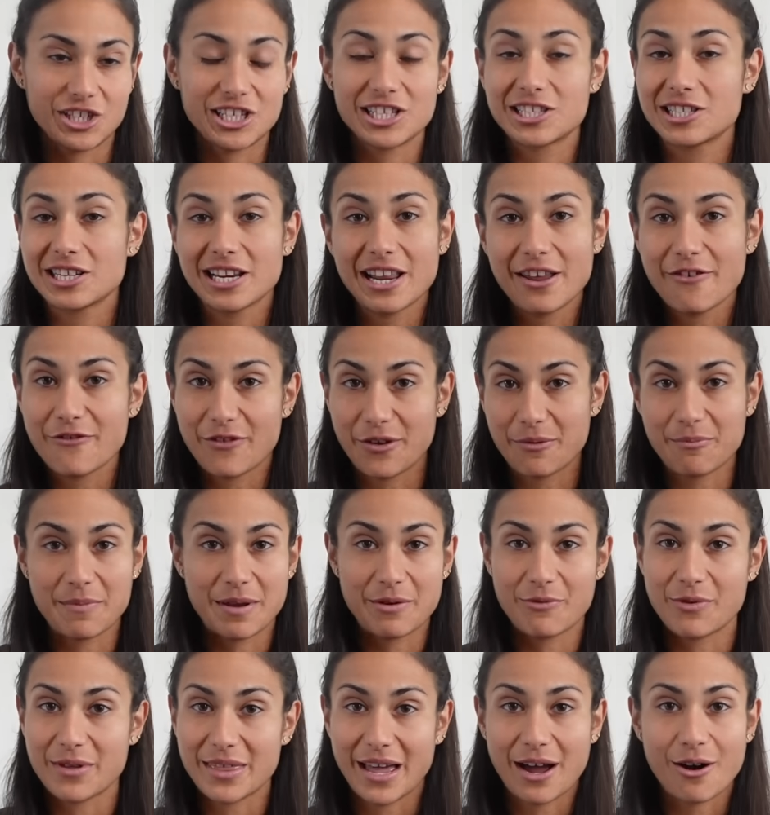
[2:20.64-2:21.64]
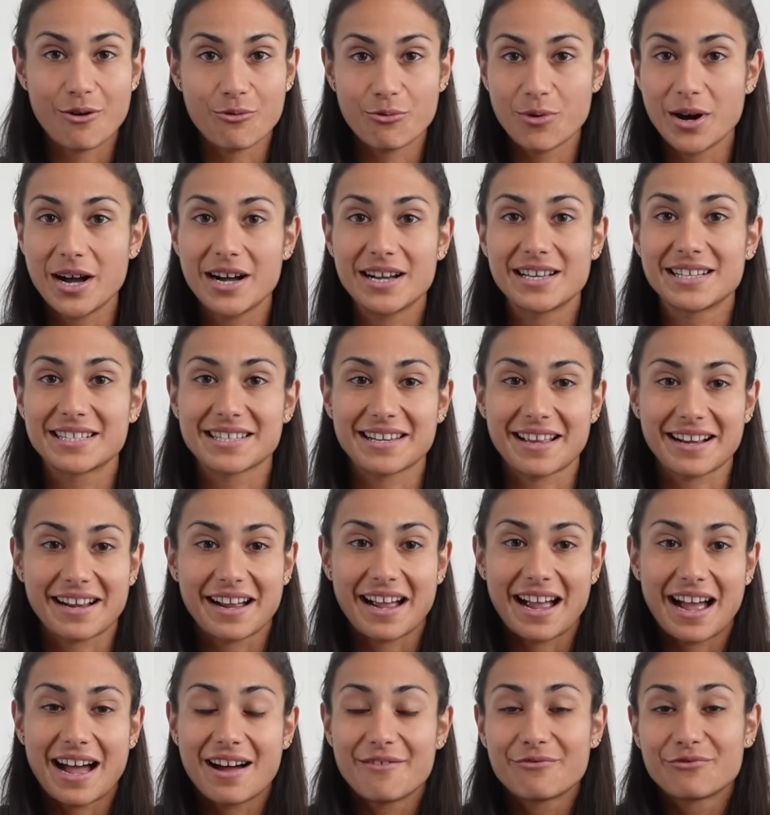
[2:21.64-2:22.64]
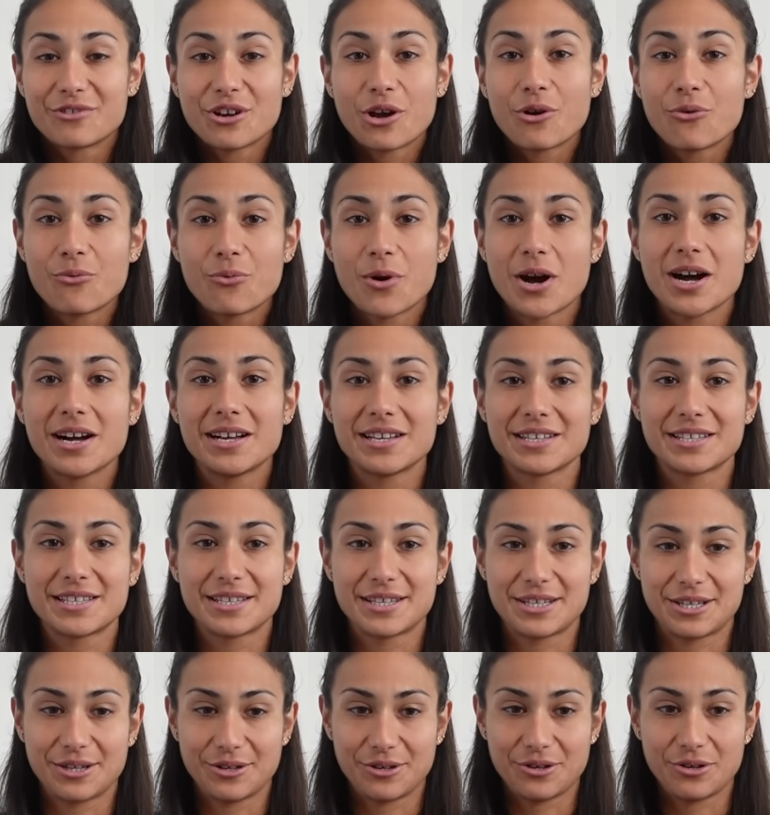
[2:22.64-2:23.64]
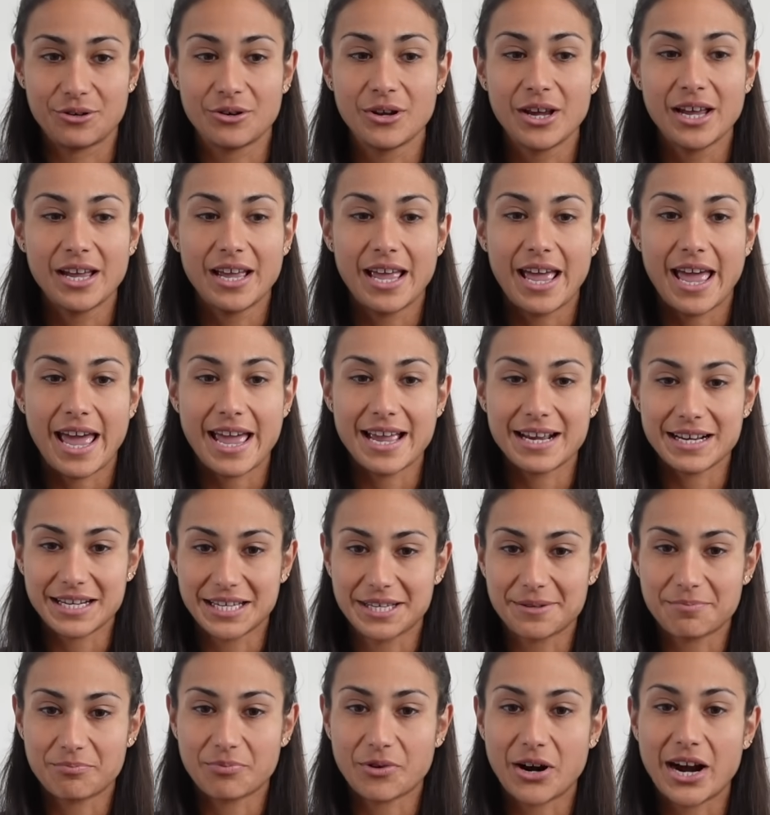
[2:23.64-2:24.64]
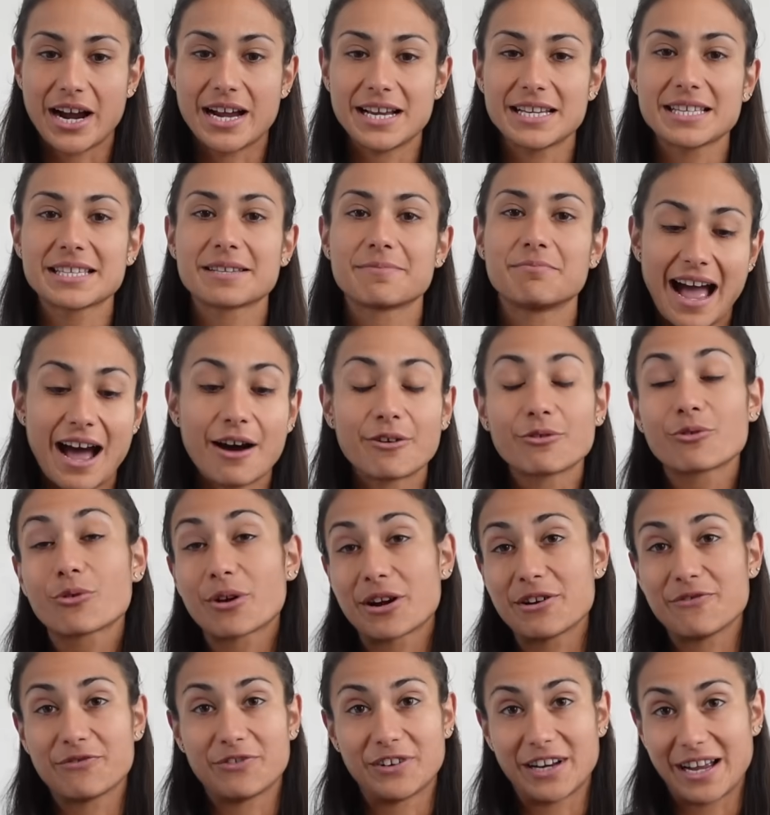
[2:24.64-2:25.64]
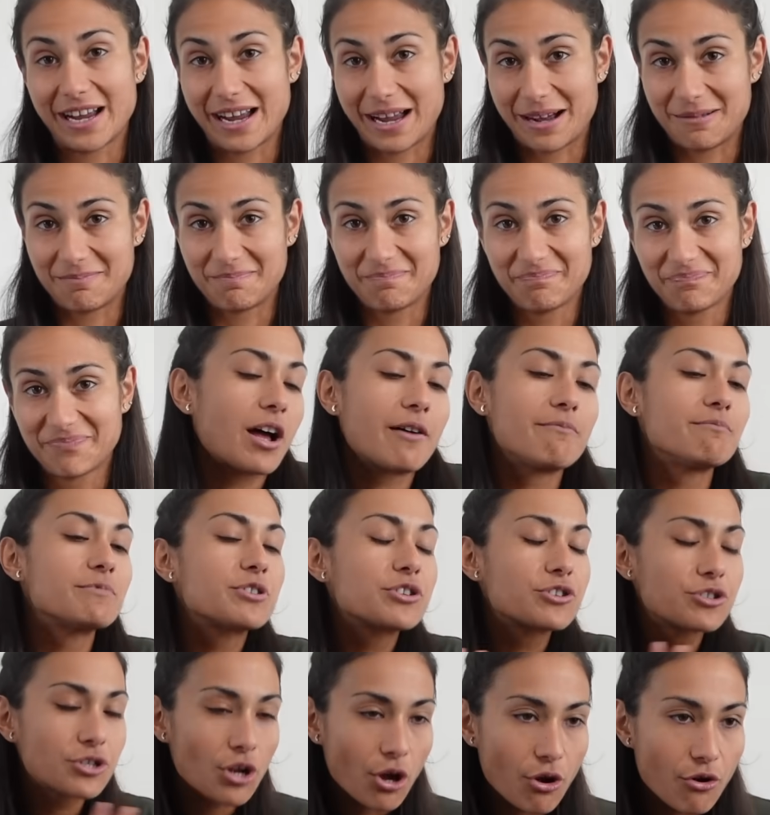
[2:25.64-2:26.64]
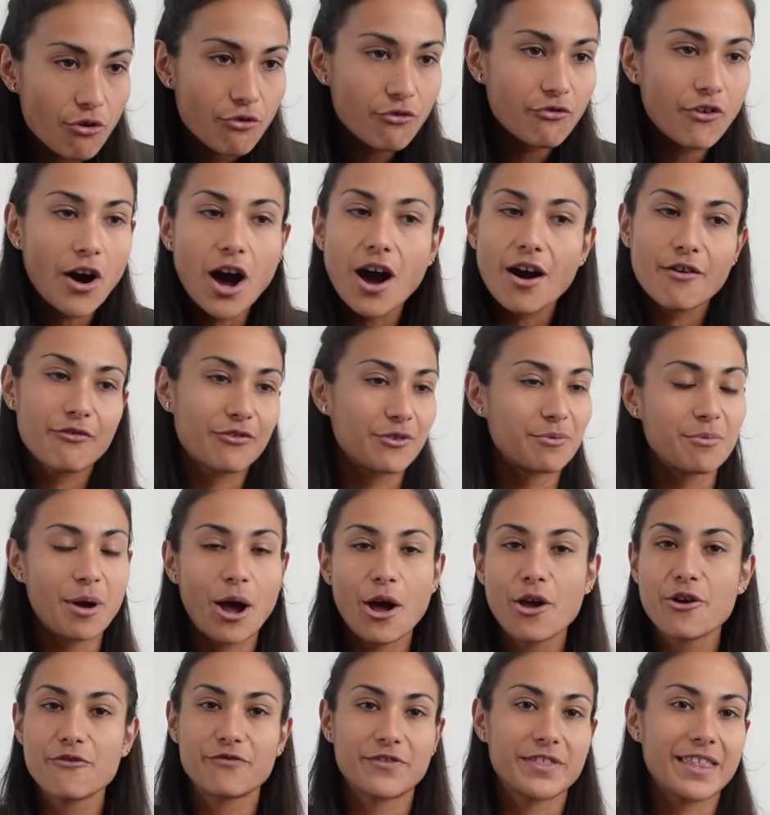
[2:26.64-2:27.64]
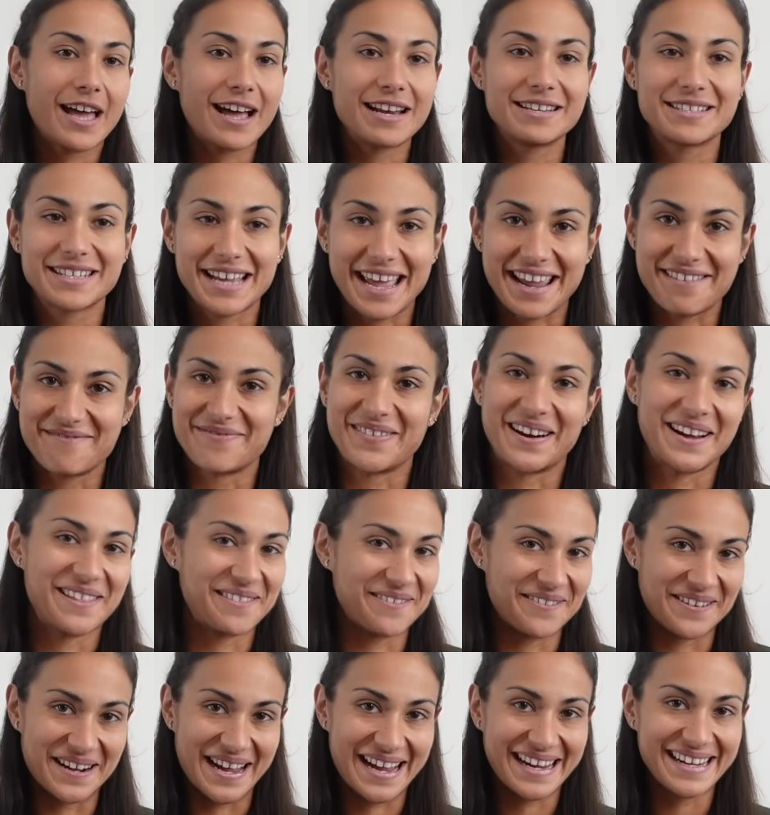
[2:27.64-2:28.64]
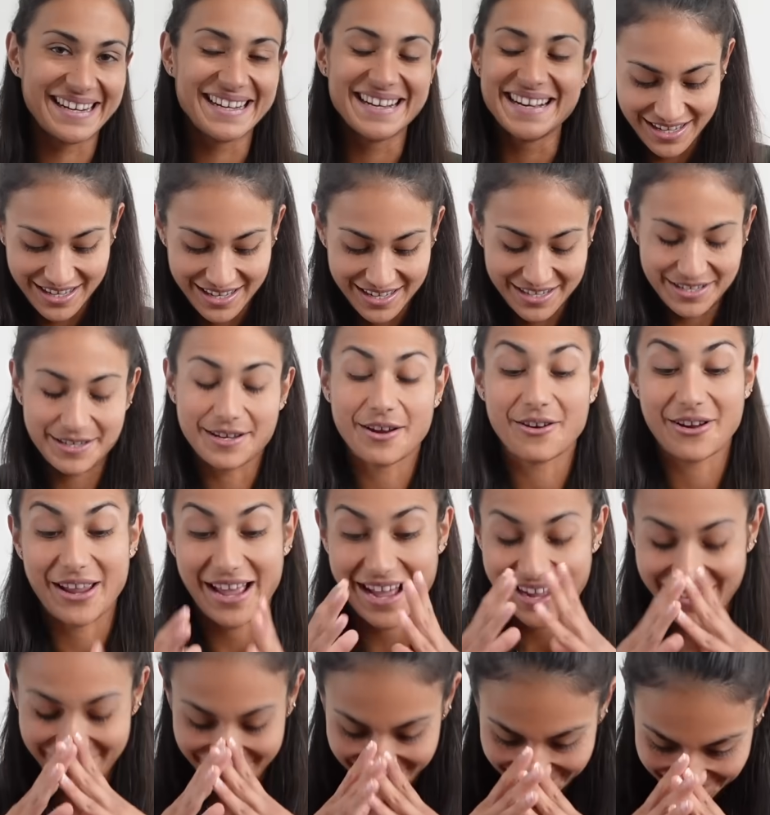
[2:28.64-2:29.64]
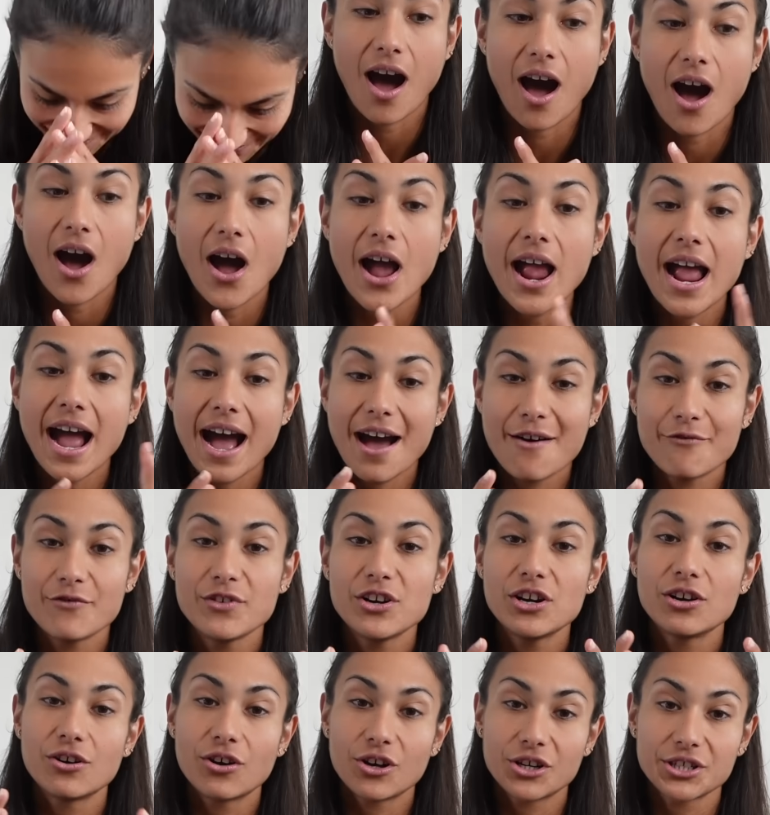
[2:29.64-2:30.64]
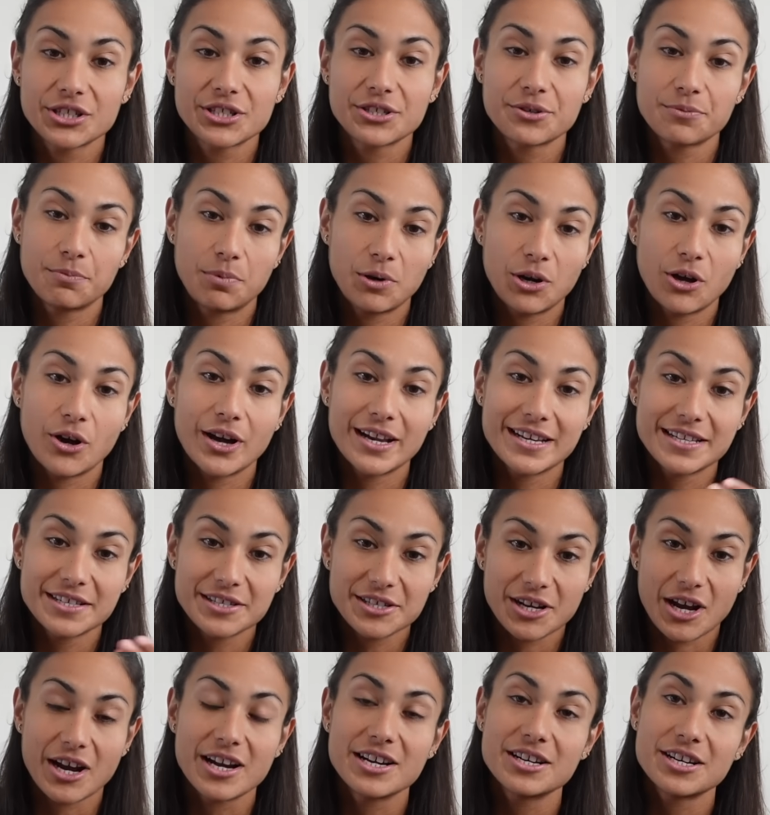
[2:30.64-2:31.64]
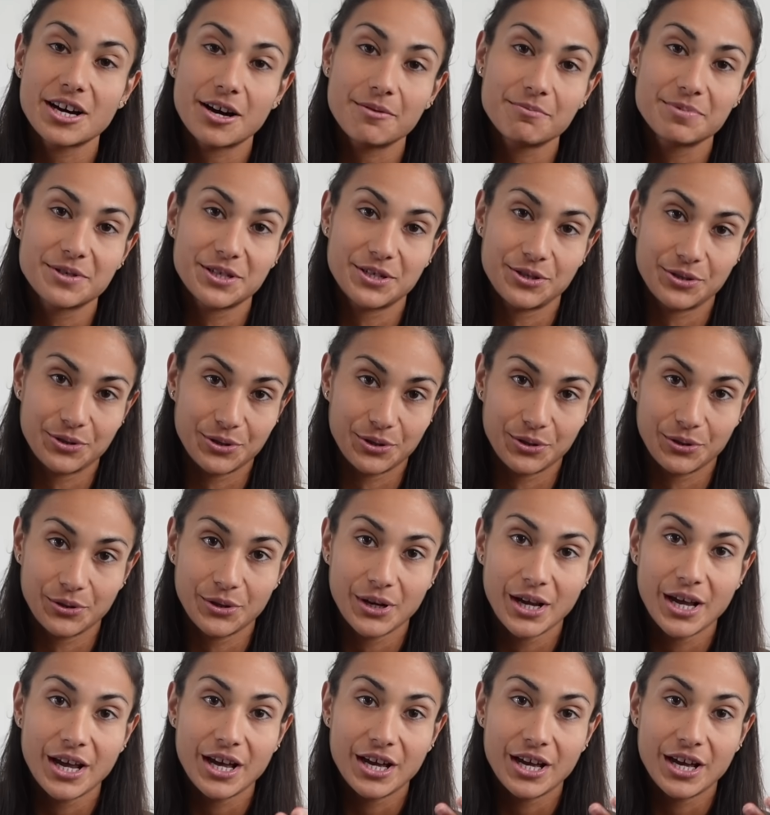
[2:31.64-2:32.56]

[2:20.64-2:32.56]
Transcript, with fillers: is leaving me without words. Like I have no words to express how grateful I am. I'm so far from over that day, by the way. So yeah, I haven't lost the plot and signed up to